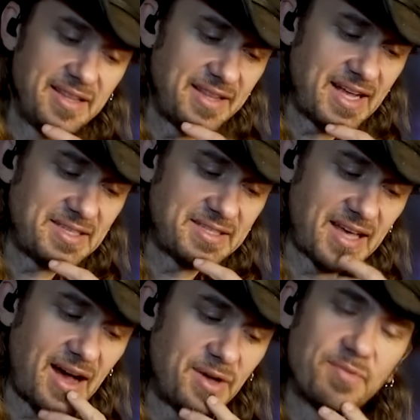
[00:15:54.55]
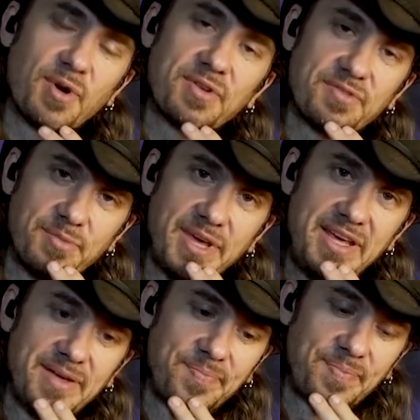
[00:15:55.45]
That's how it worked for
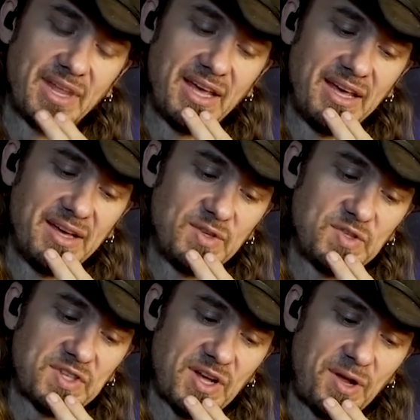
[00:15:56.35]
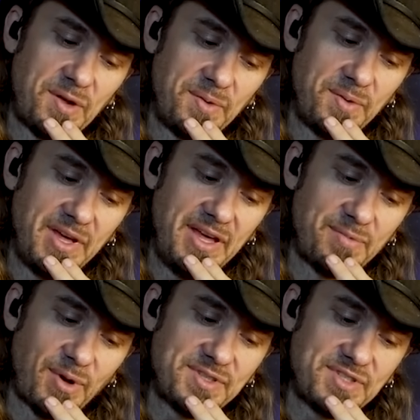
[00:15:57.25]
me. So it
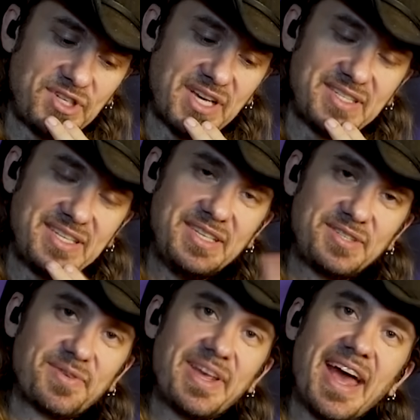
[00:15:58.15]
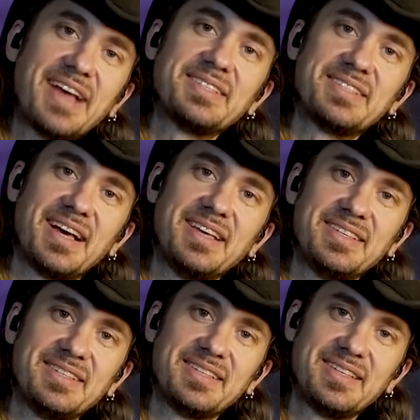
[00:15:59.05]
wasn't just these 3
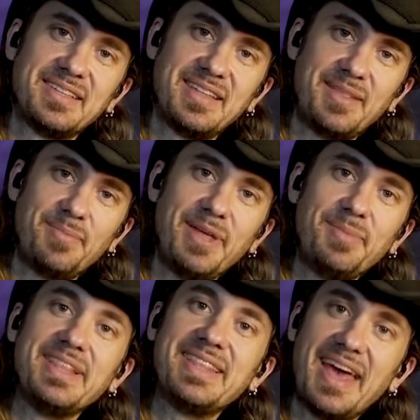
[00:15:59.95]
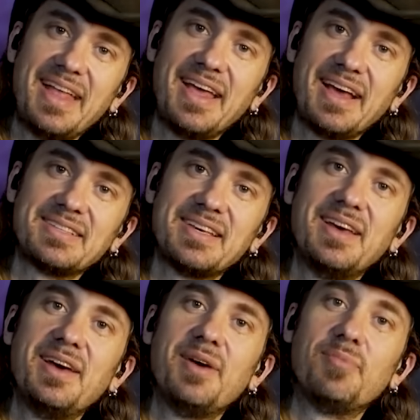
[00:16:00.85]
exercises that made me 10x
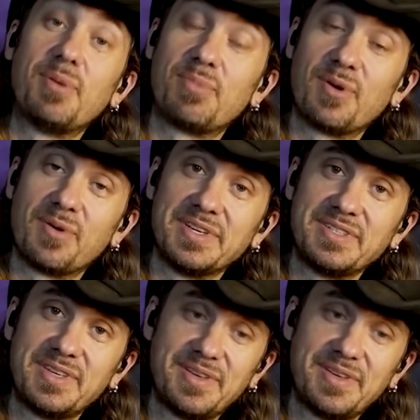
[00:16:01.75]
my progress.